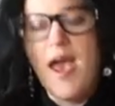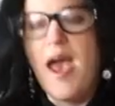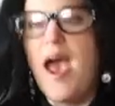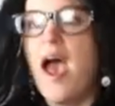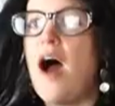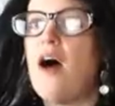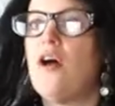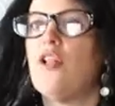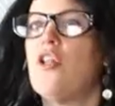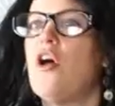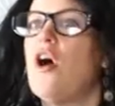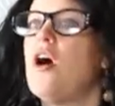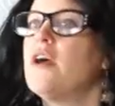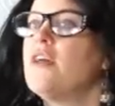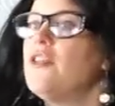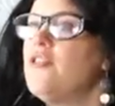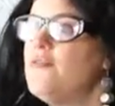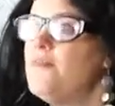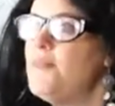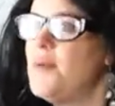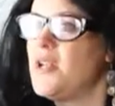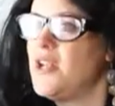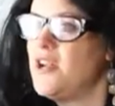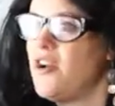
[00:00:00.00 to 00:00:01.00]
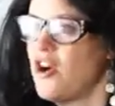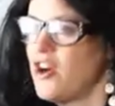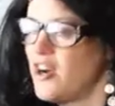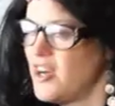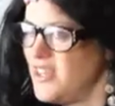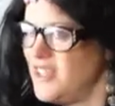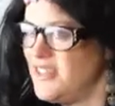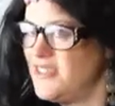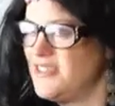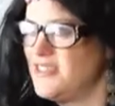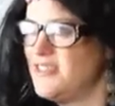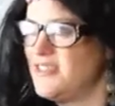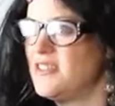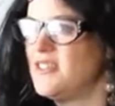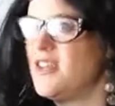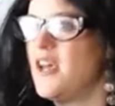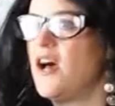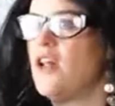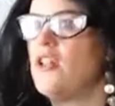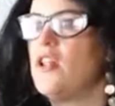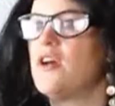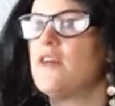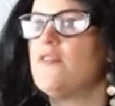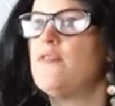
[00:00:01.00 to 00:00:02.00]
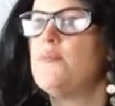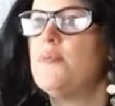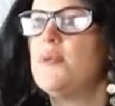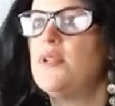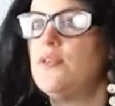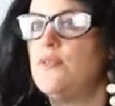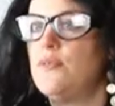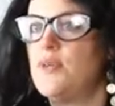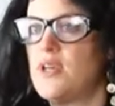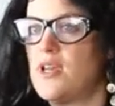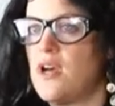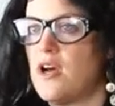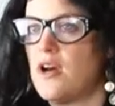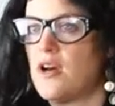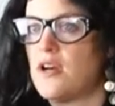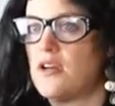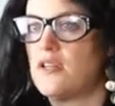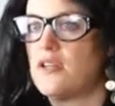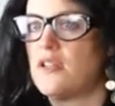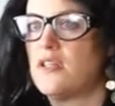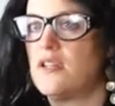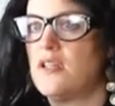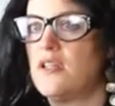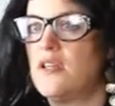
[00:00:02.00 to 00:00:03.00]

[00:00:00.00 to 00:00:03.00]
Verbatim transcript: how long you've been an artist. How long have you been doing art?